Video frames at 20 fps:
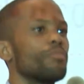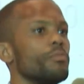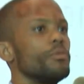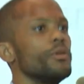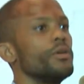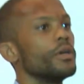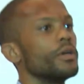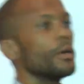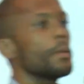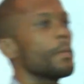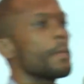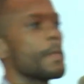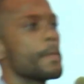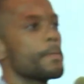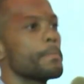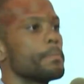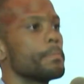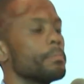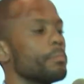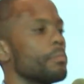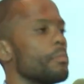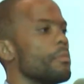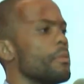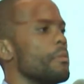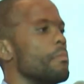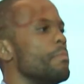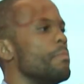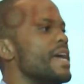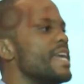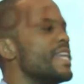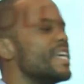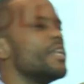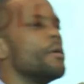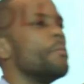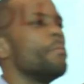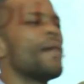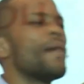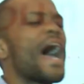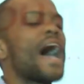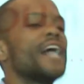of Bermuda, made an
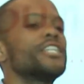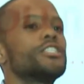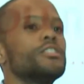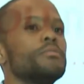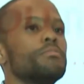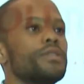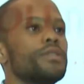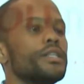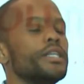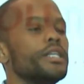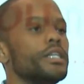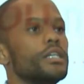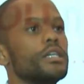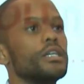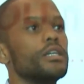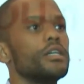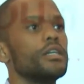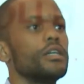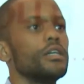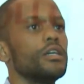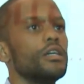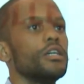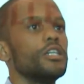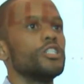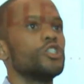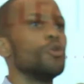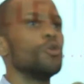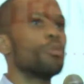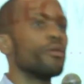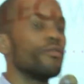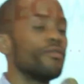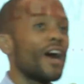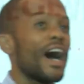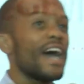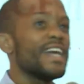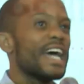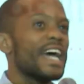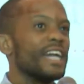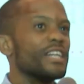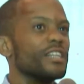impassioned plea to
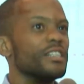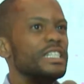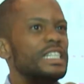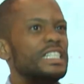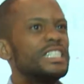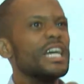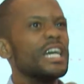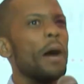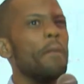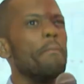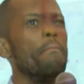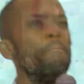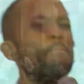provide at least a